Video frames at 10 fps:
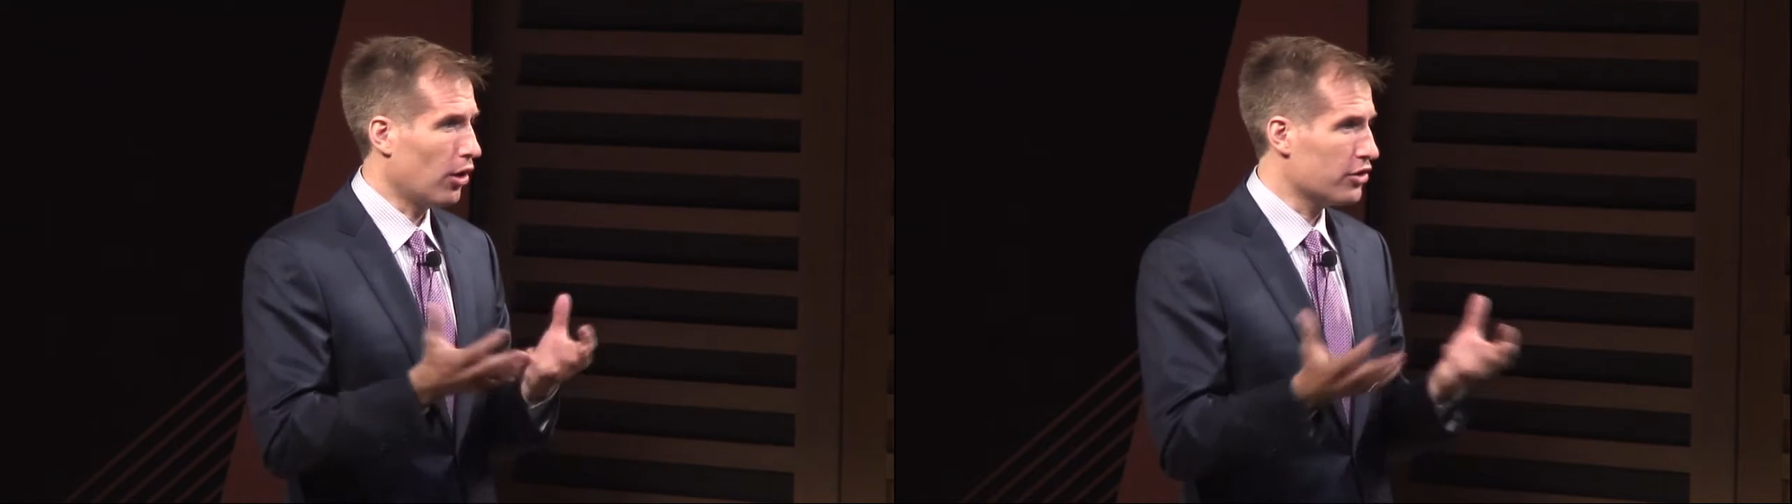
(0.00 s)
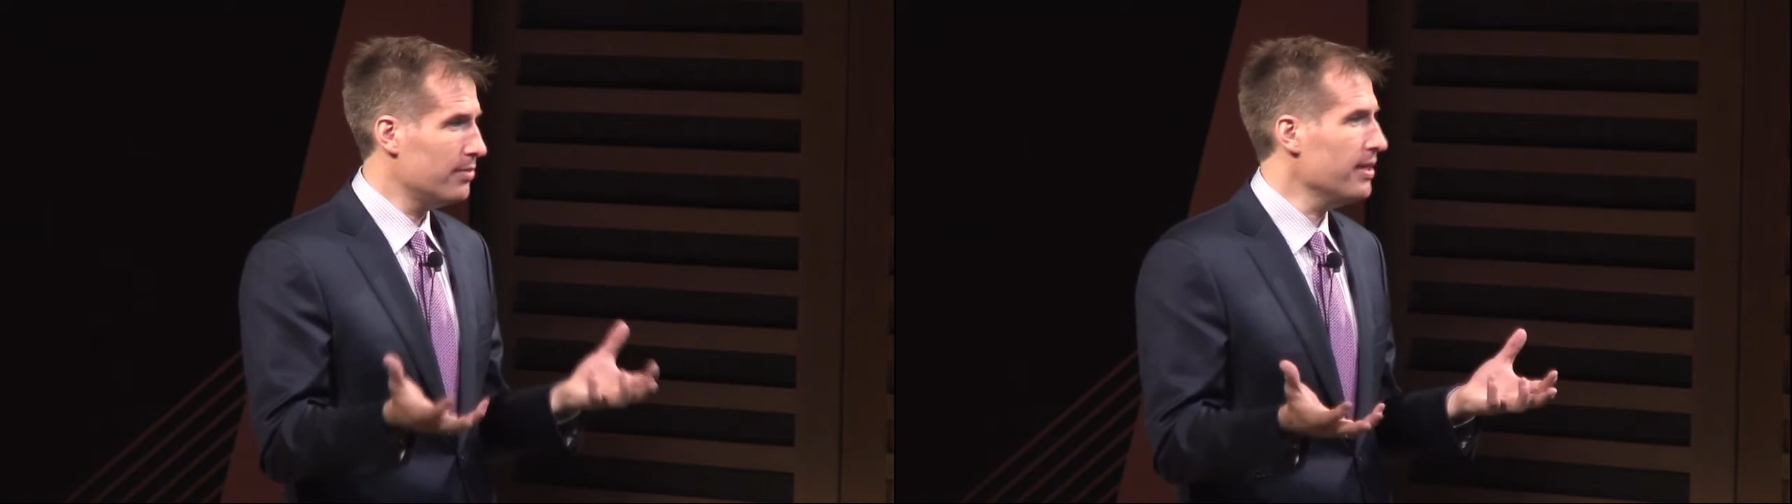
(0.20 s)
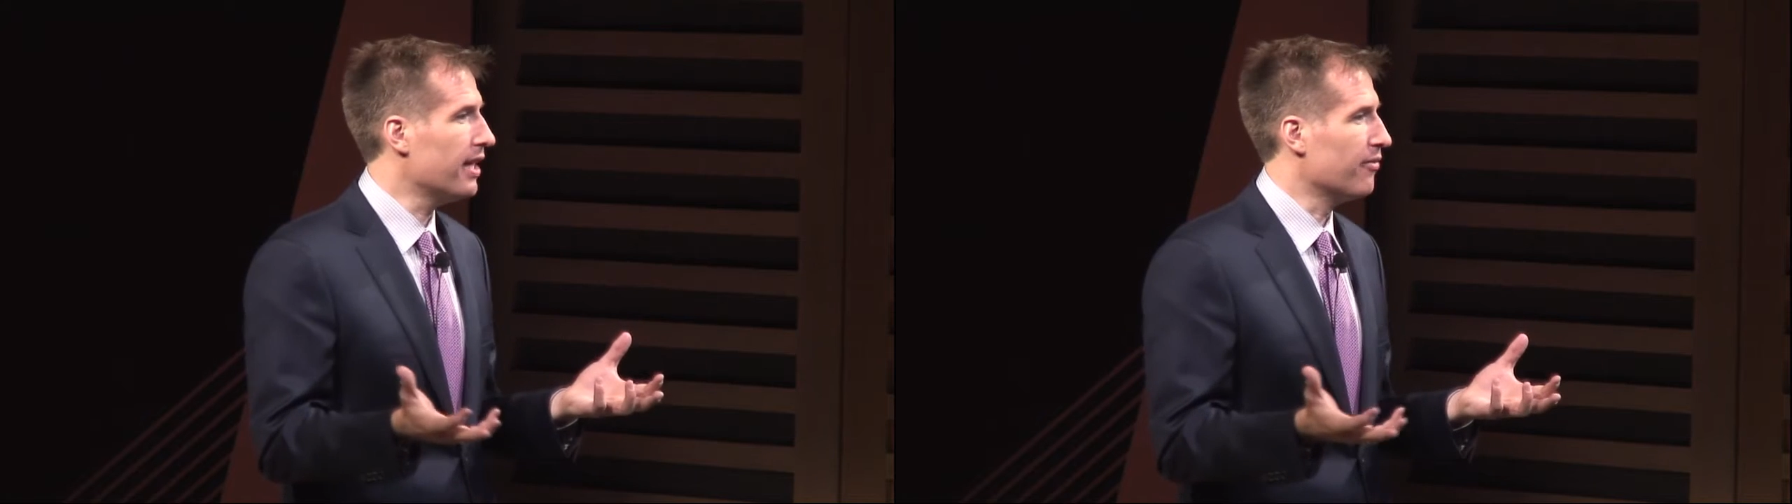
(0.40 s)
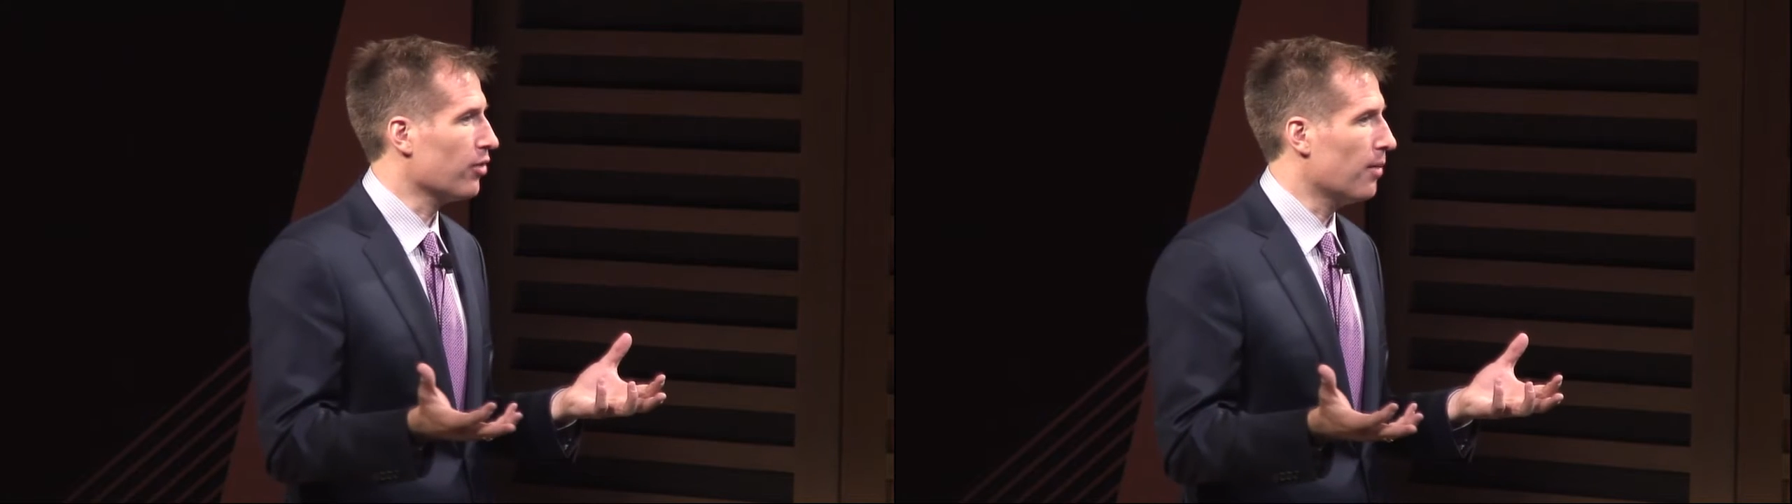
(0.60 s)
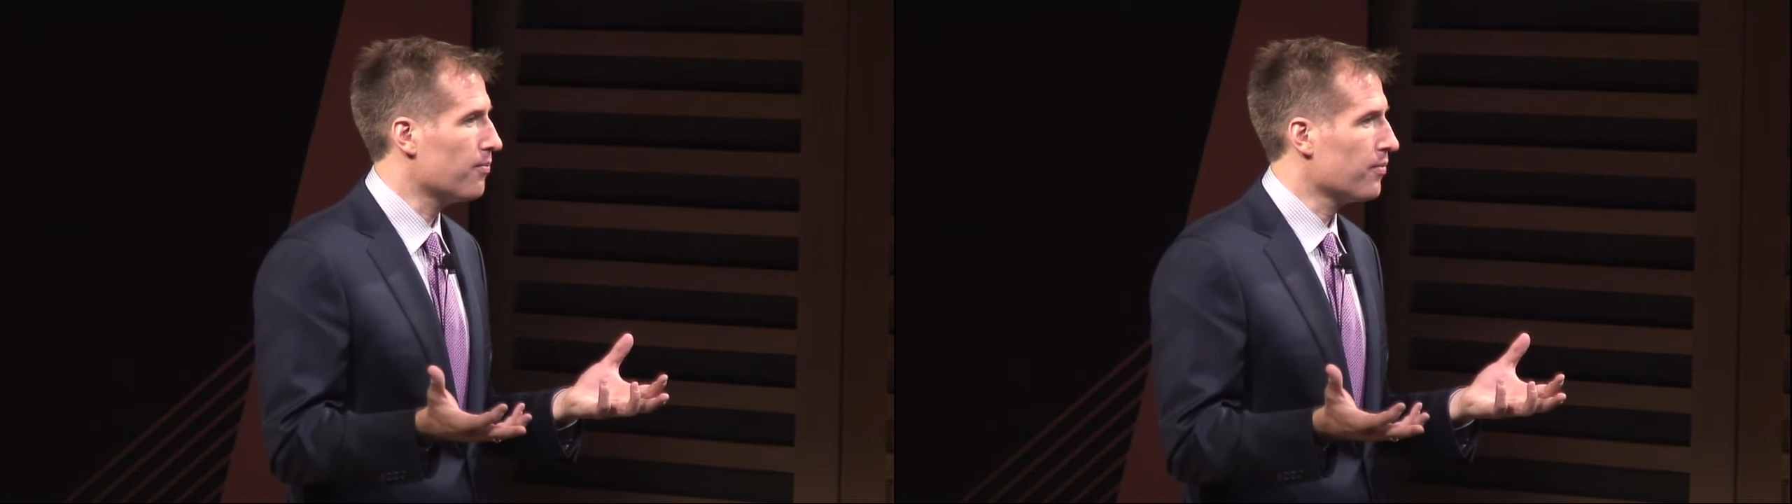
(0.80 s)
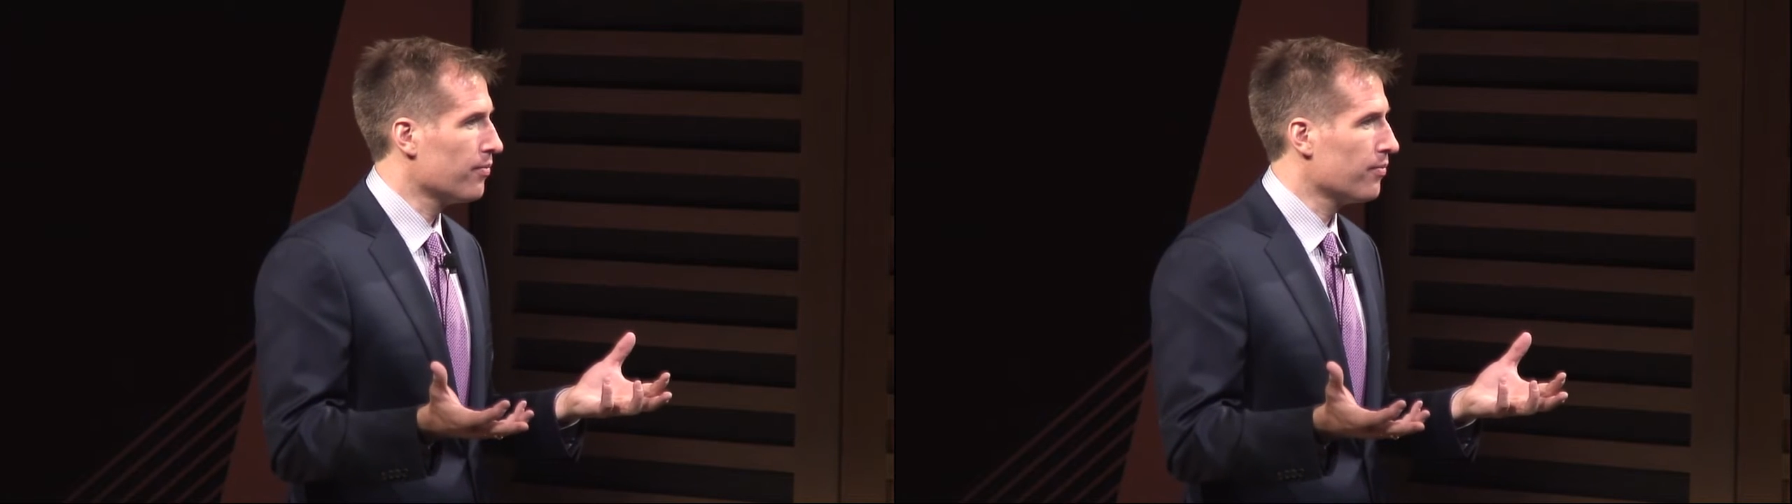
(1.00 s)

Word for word: RTB came from.